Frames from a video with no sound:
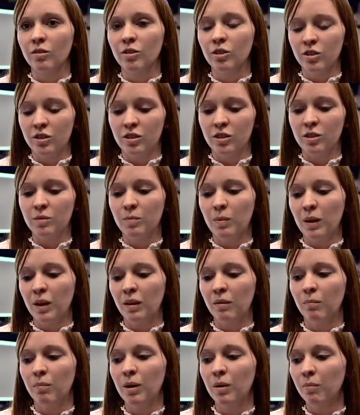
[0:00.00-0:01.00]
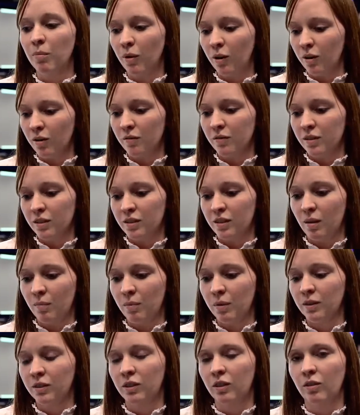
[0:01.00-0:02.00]
just this being, being part of the
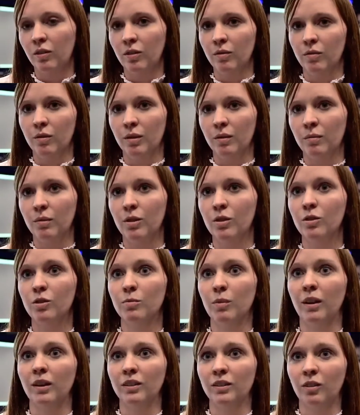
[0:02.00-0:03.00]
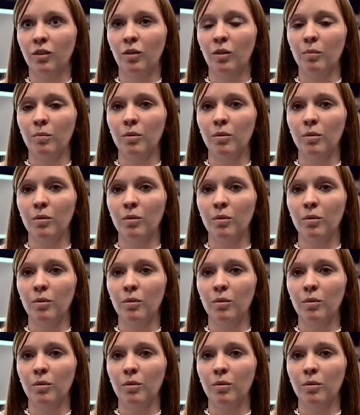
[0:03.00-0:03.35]
stepping stone of a huge milestone in a